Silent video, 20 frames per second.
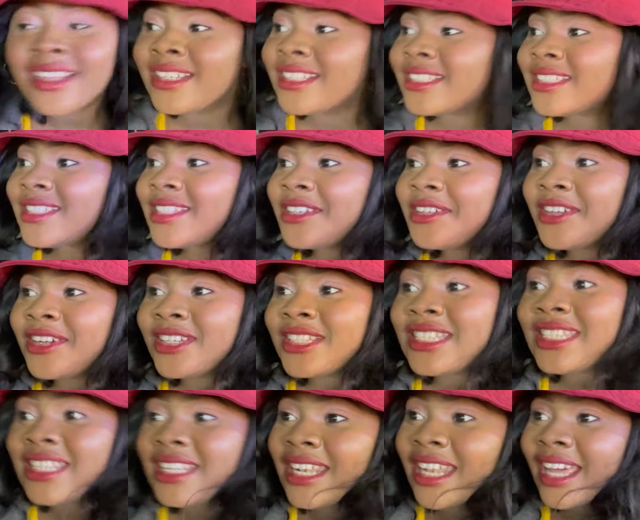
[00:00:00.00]

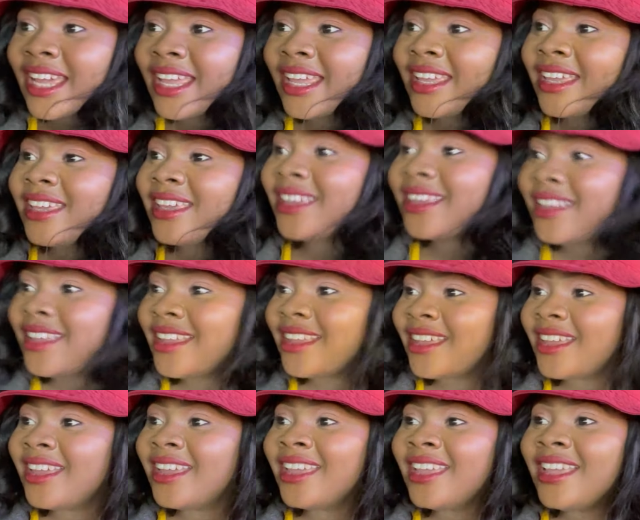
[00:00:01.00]
seriously like
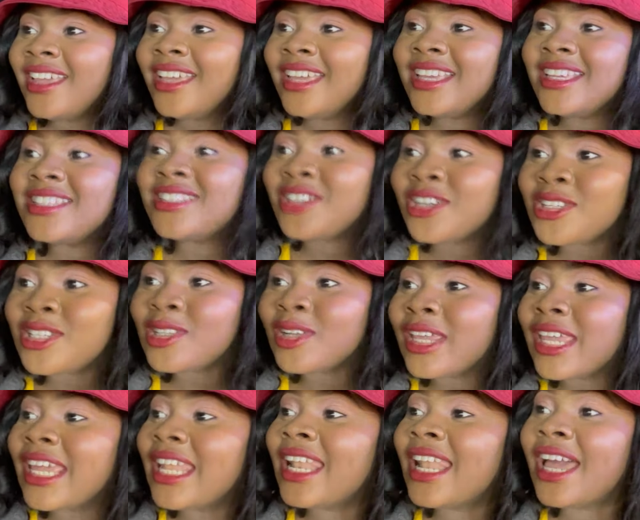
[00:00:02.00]
it's just
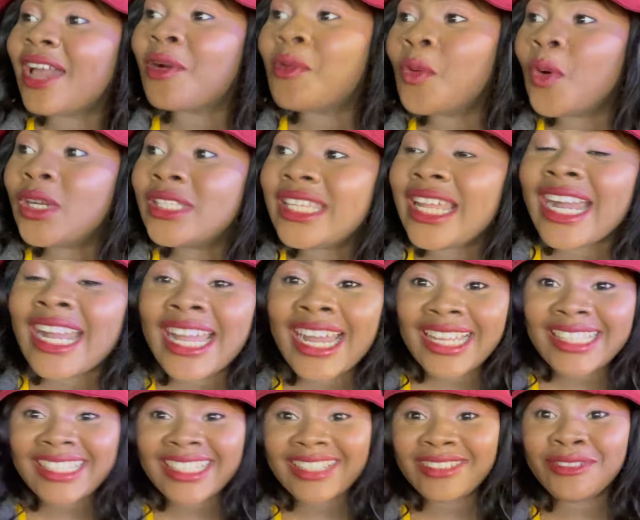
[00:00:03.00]
looking like wonder
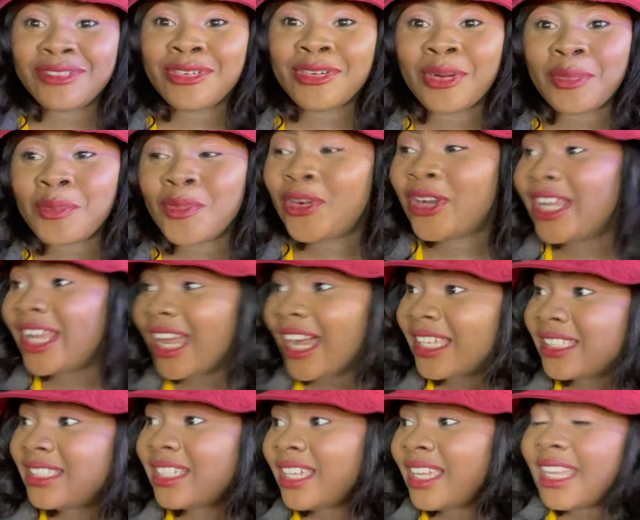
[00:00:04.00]
garden from
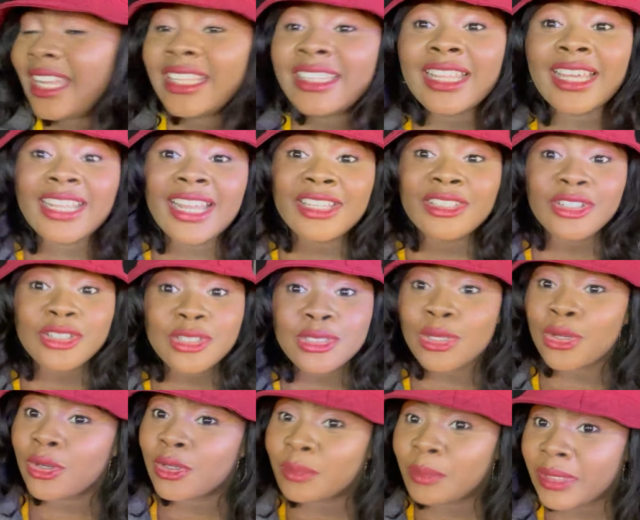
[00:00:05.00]
riyadh nana just
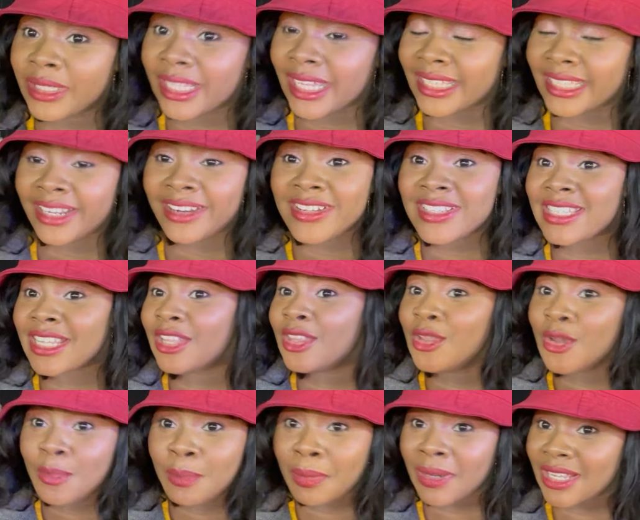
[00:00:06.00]
told me that there is a
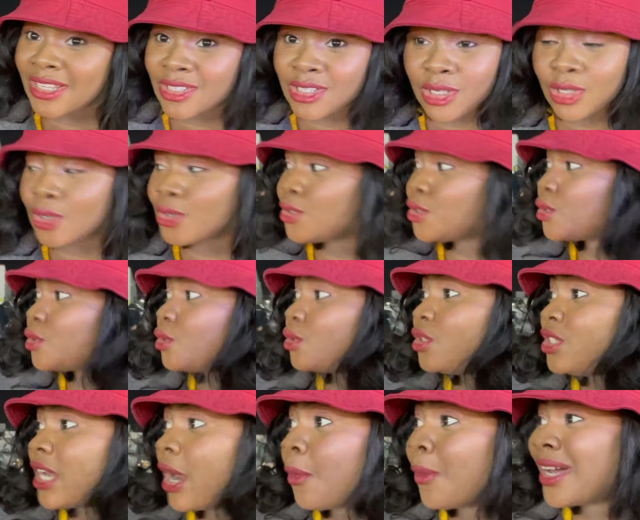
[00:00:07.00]
new place close to
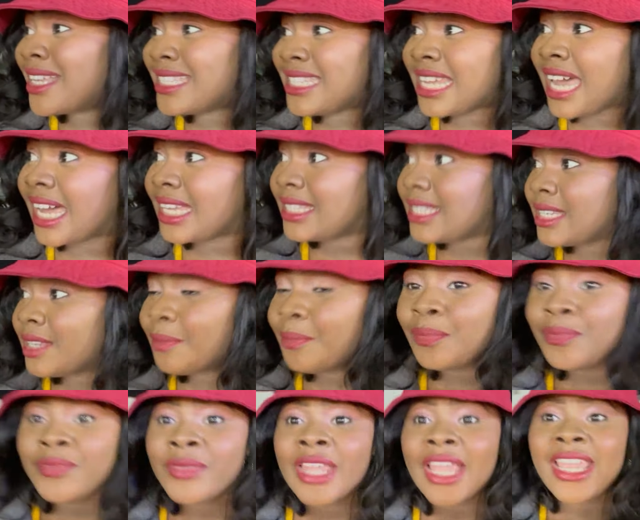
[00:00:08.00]
jawazat
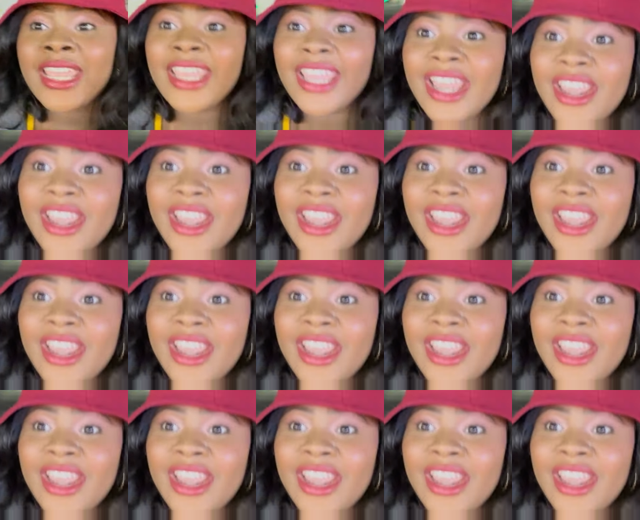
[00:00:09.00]
here